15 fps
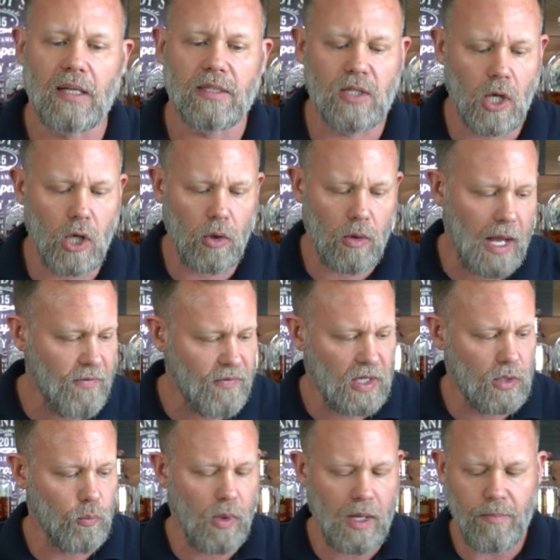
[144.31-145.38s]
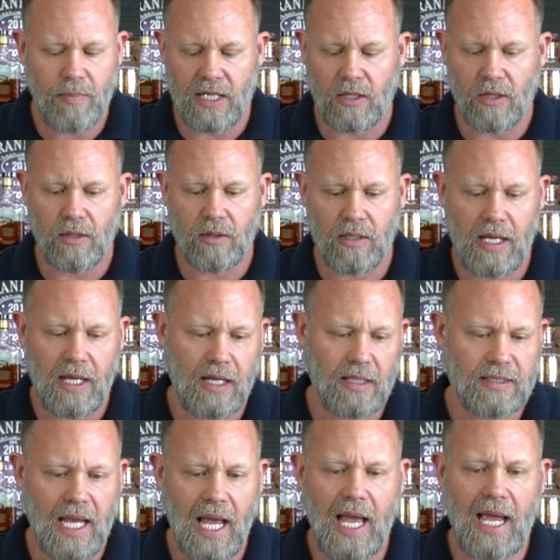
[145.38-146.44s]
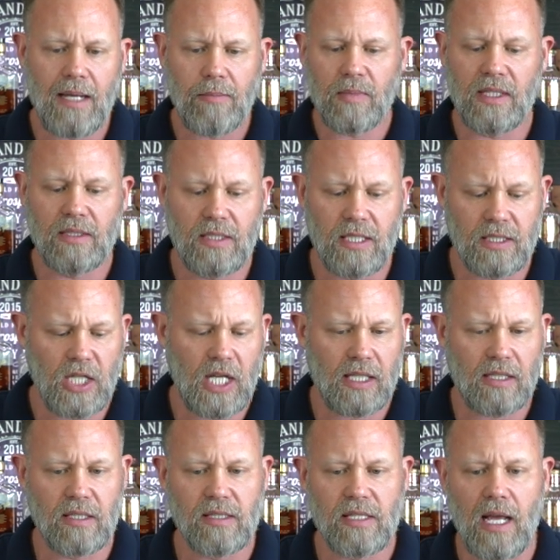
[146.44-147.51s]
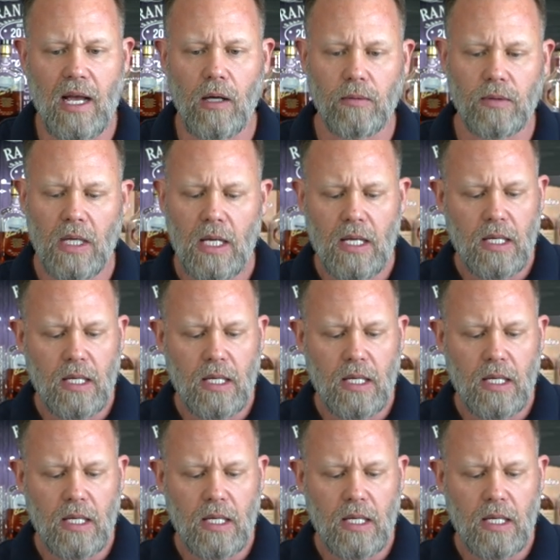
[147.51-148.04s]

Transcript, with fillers: So I figured what better time than to check this out.